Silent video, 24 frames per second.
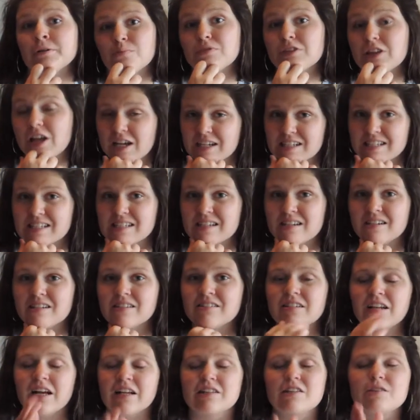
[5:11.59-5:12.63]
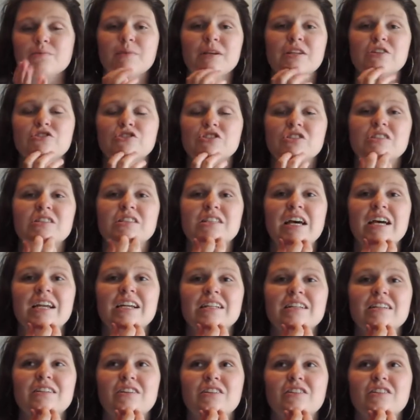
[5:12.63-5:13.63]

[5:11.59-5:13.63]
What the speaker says: Plus, not to mention that